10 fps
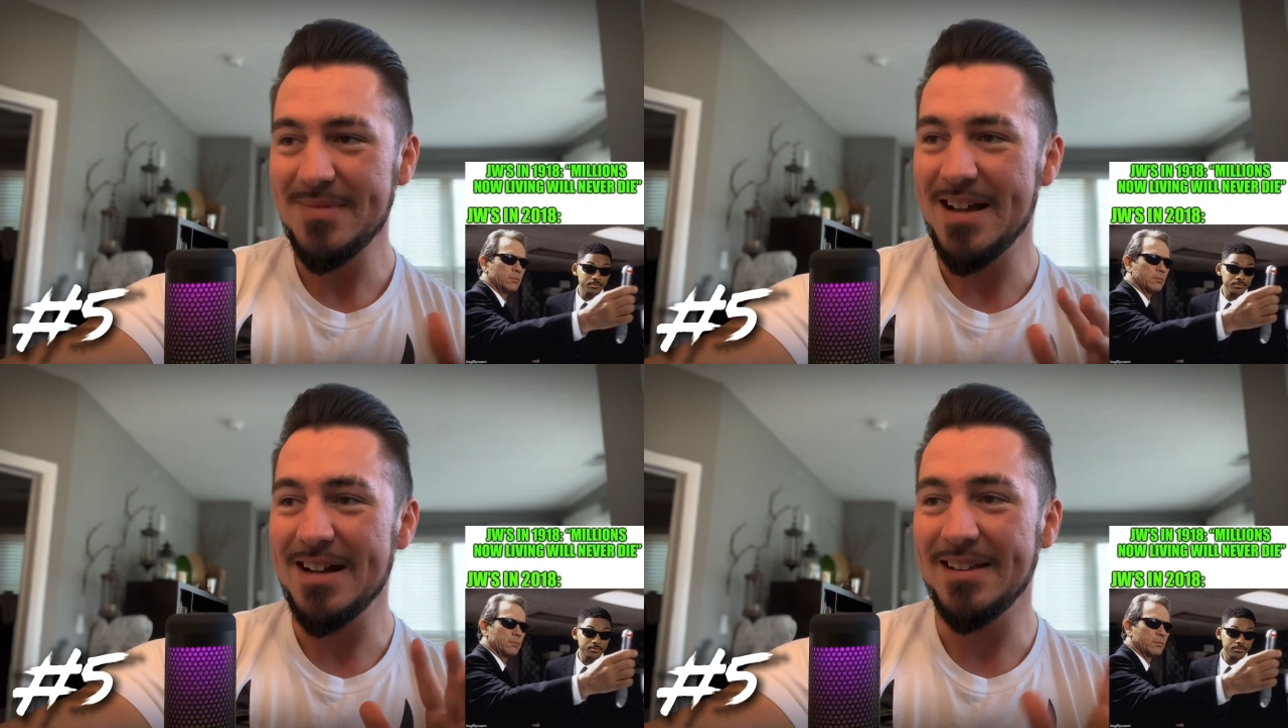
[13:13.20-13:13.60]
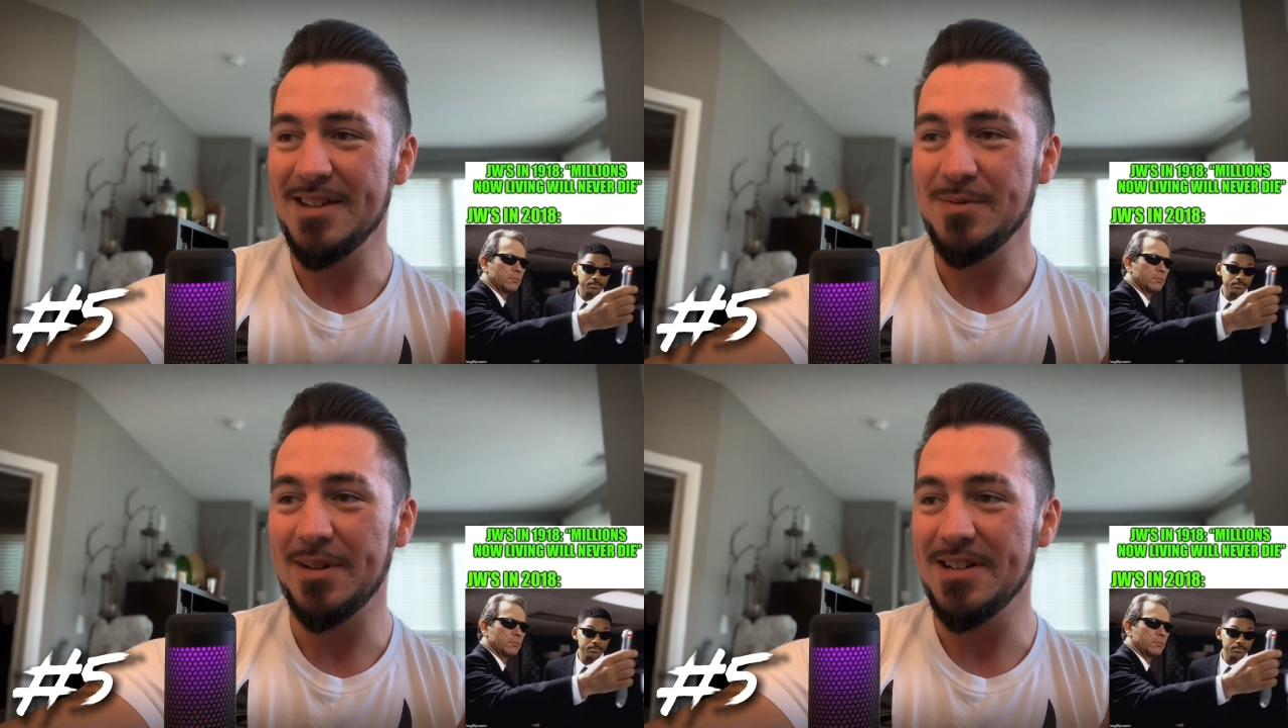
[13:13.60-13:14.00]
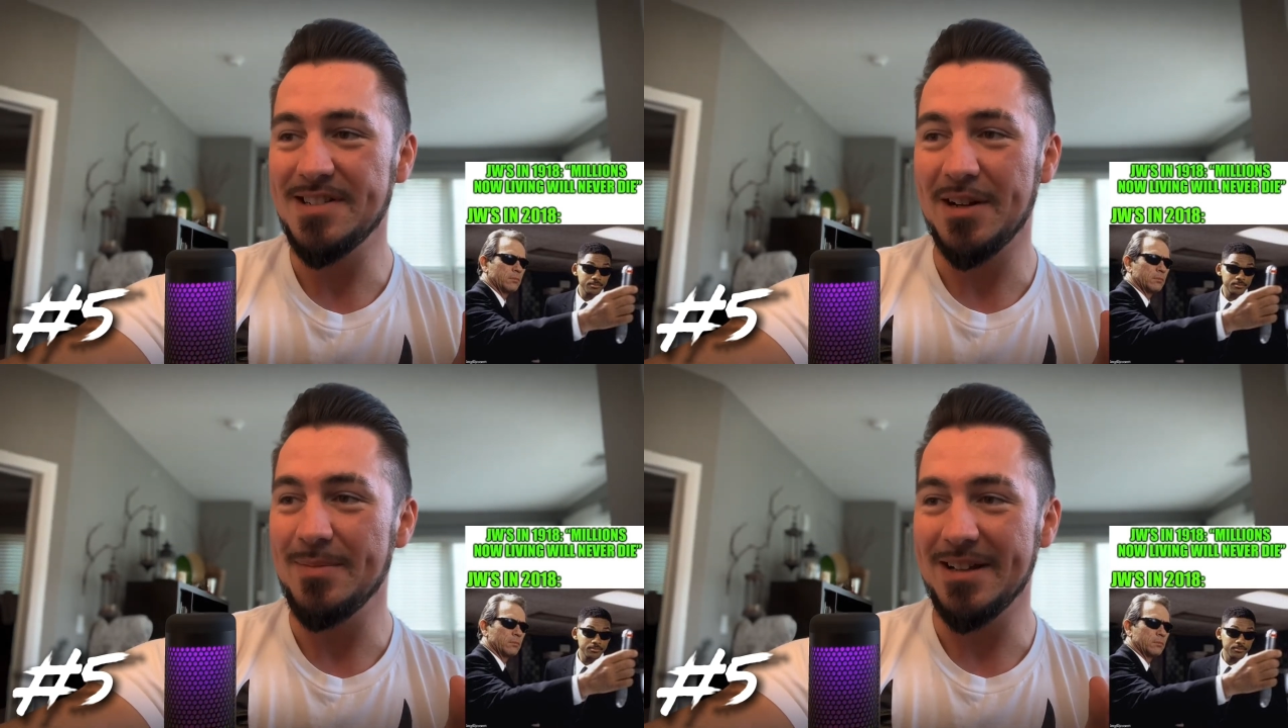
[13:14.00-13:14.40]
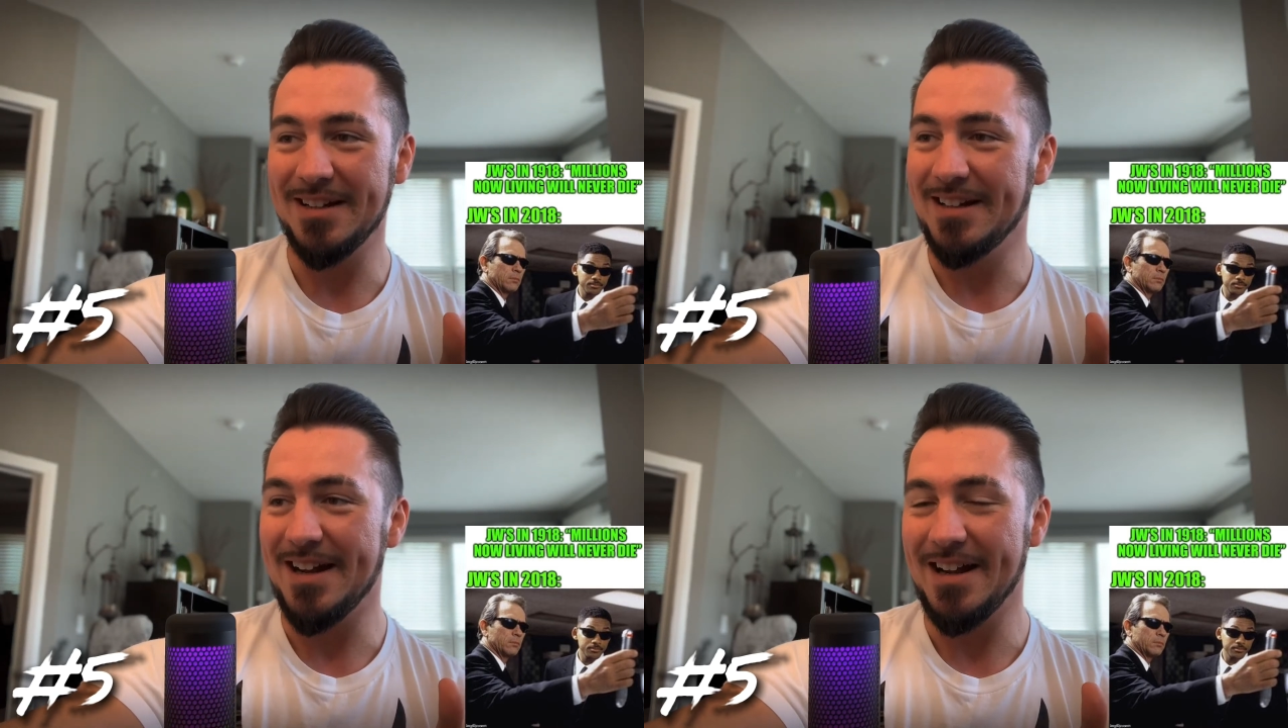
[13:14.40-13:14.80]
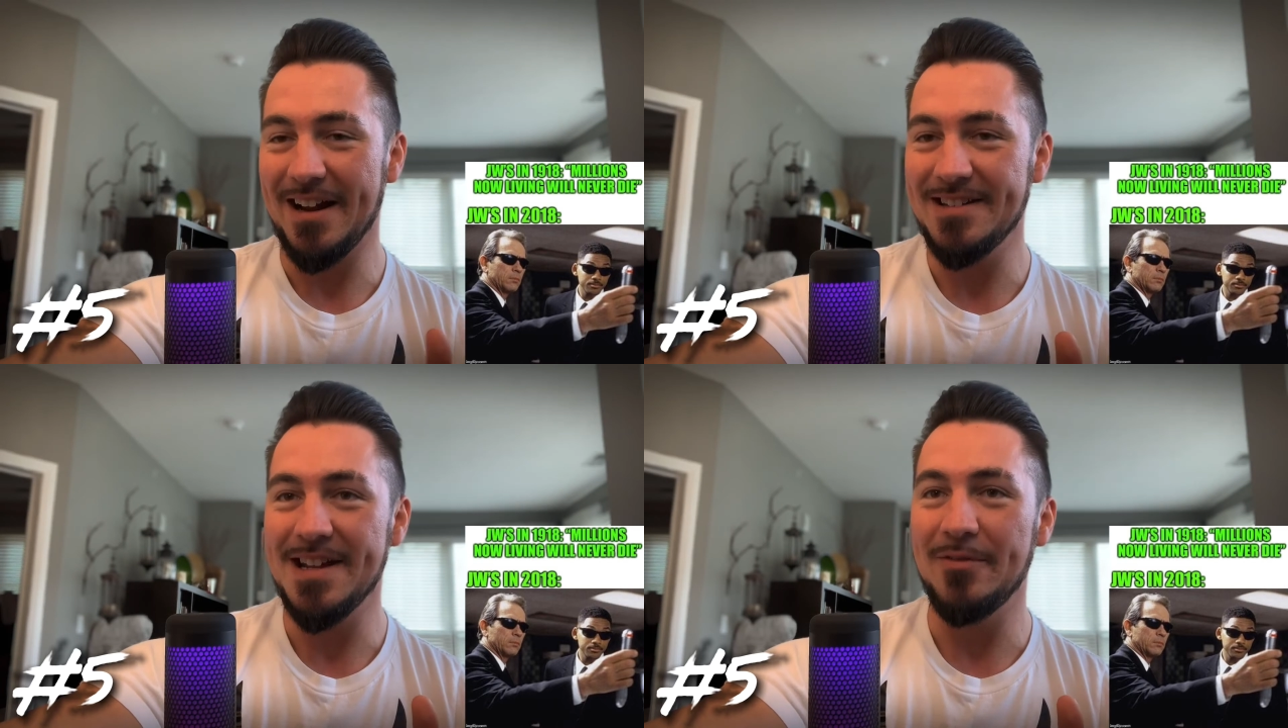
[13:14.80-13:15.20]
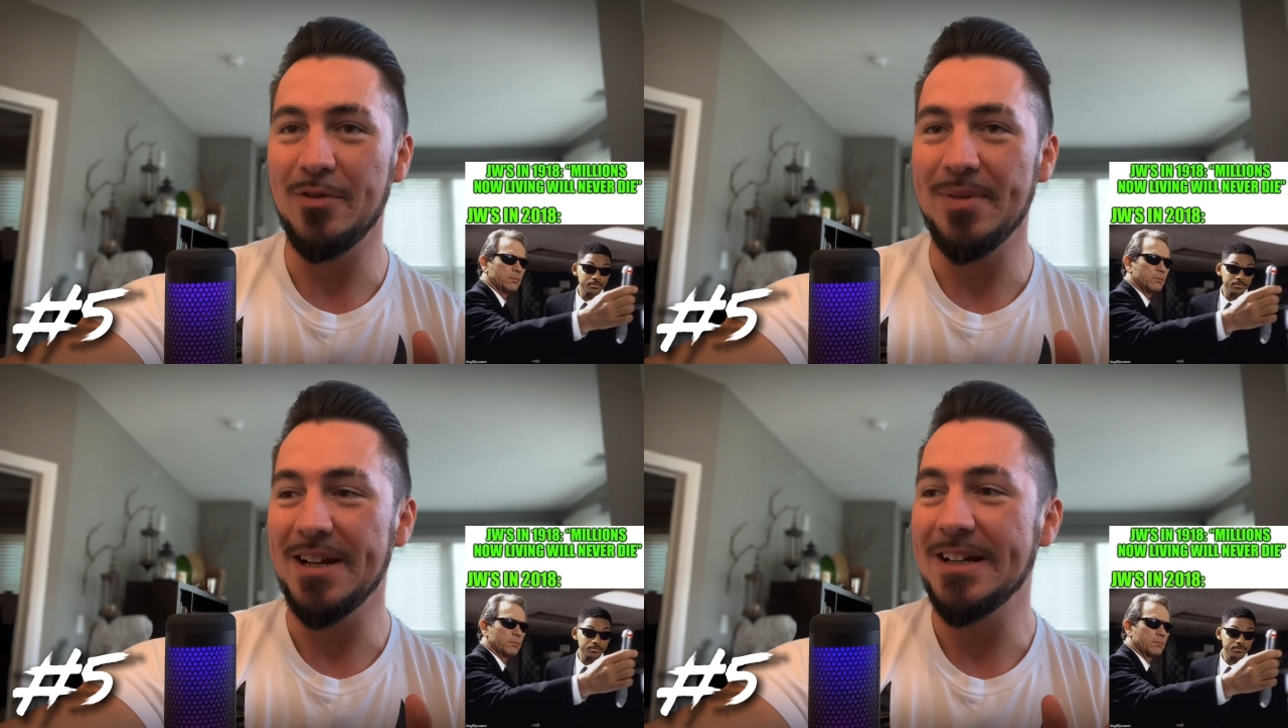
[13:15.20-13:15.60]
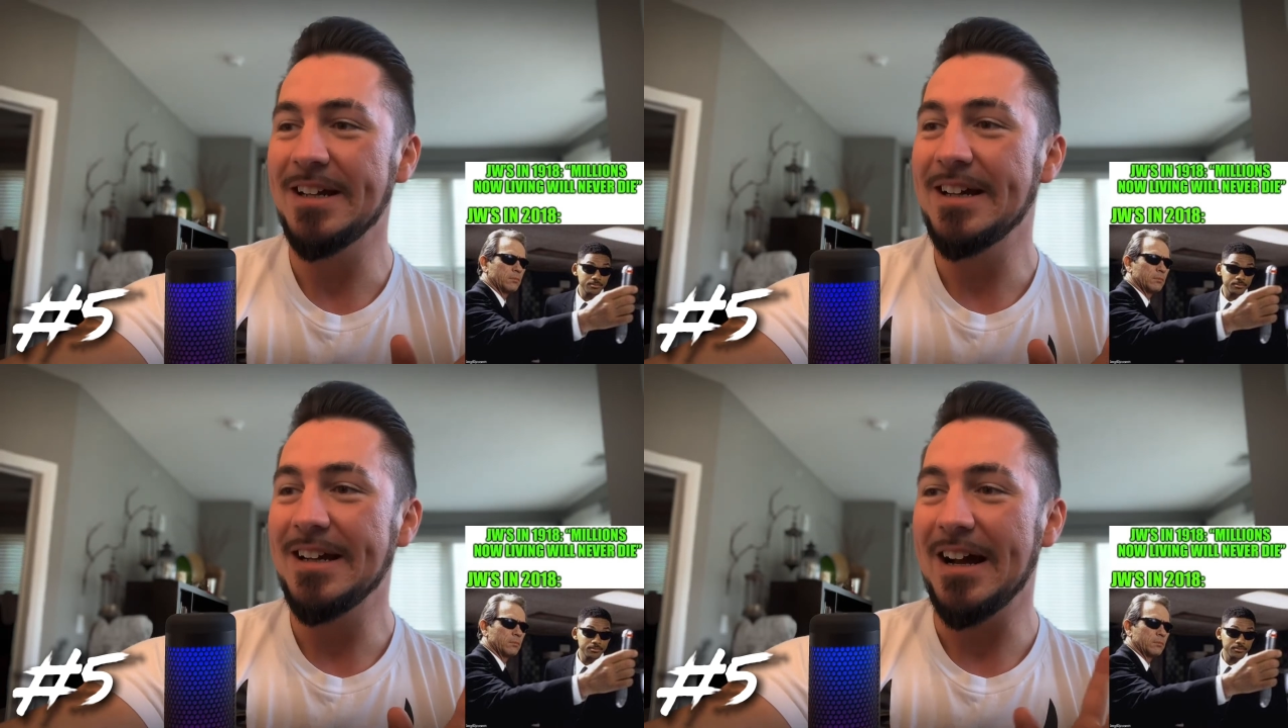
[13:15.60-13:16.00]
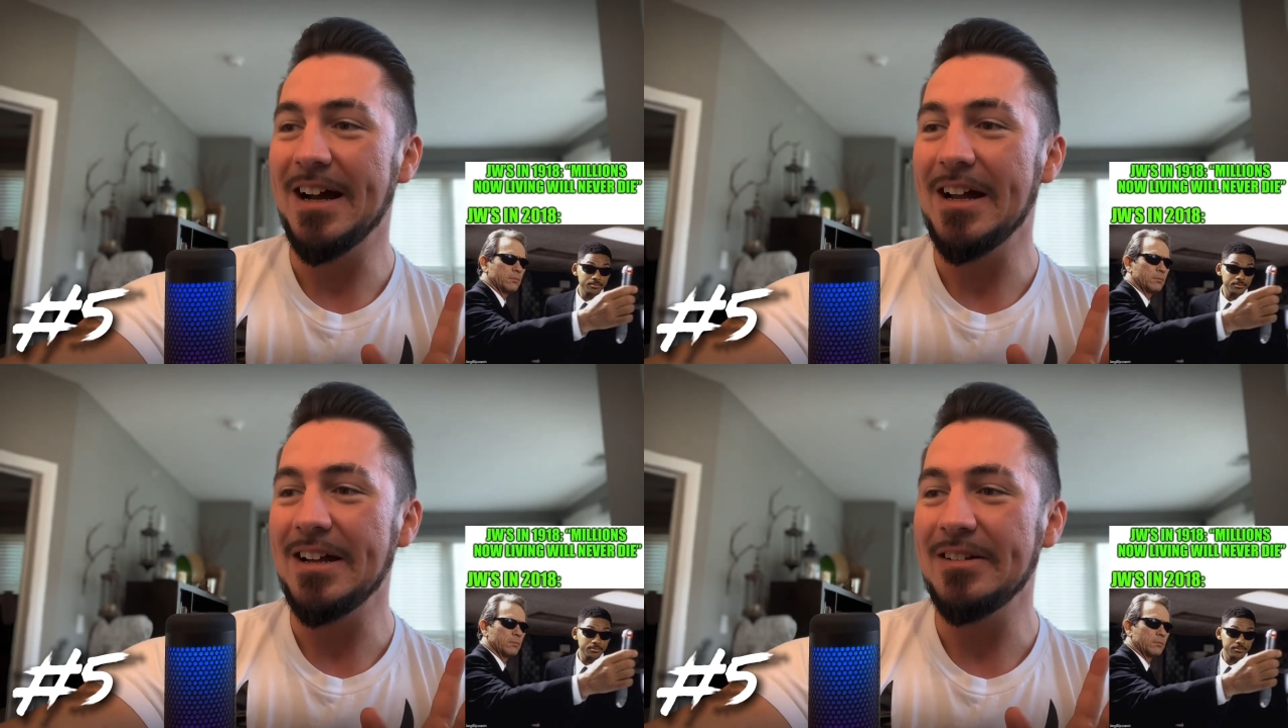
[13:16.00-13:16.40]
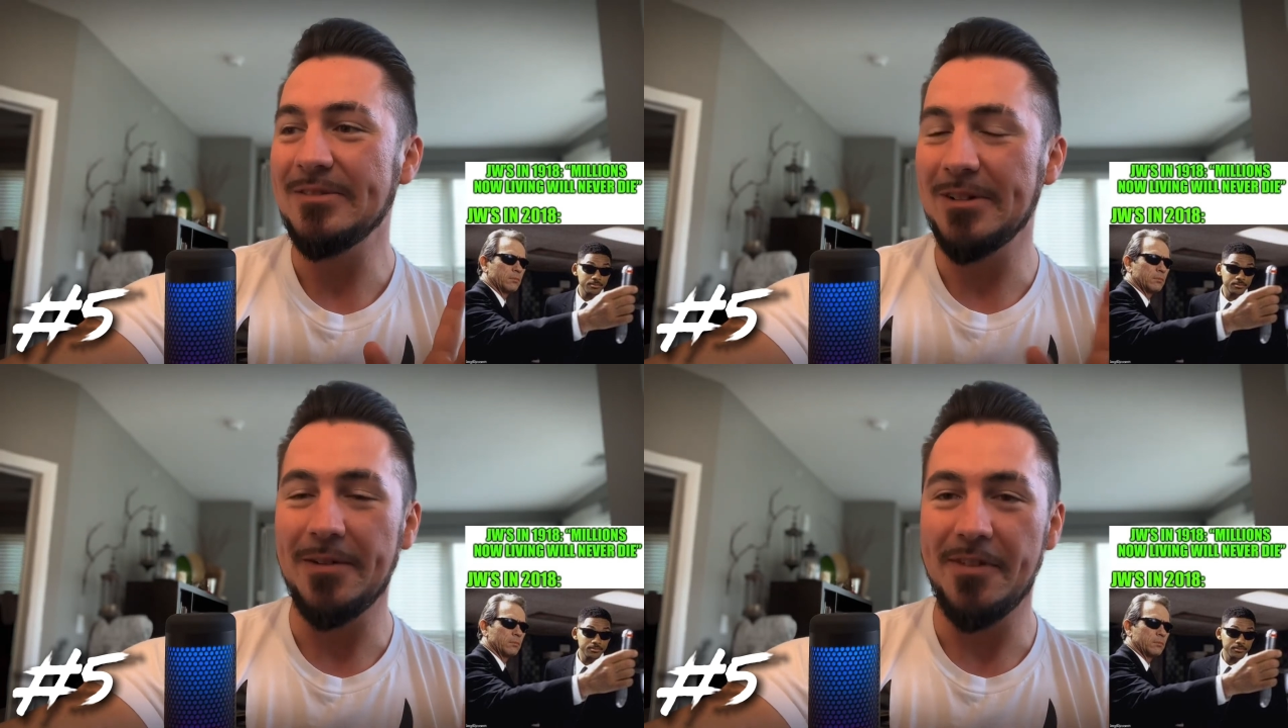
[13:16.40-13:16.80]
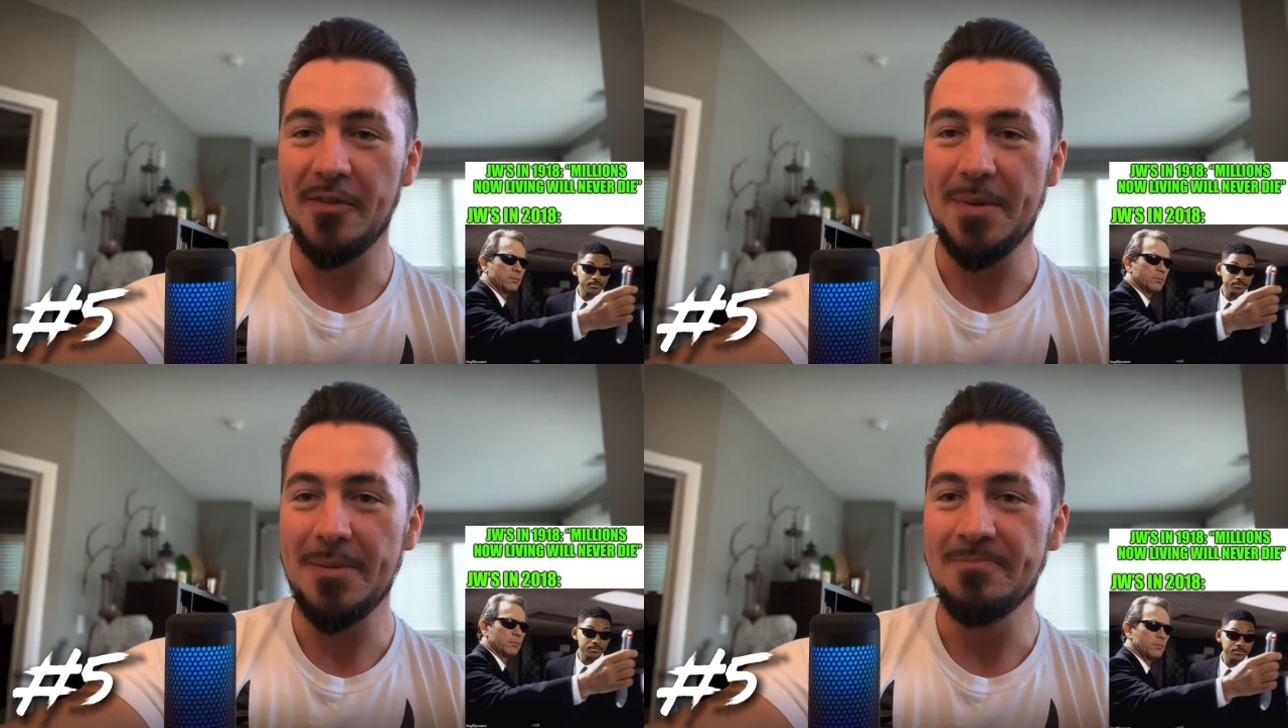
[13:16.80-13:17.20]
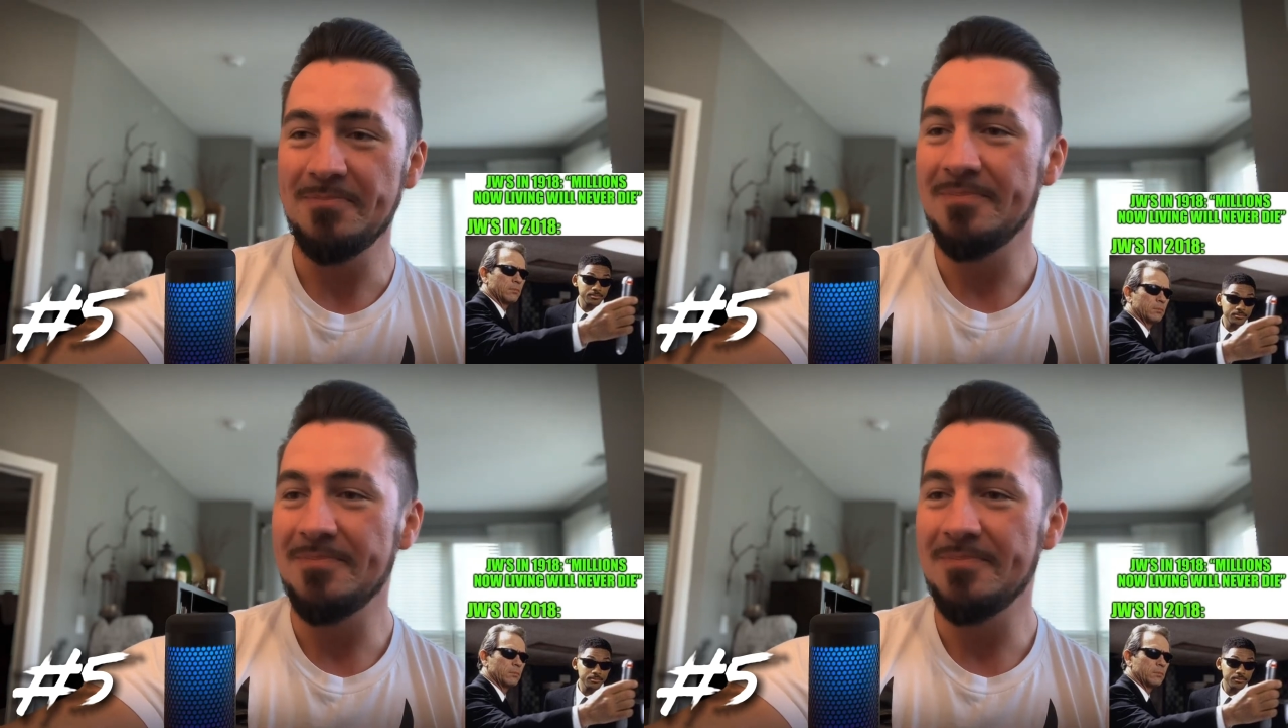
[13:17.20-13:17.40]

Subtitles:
This one is going to be like a 9 out of 10 for me. I love this meme.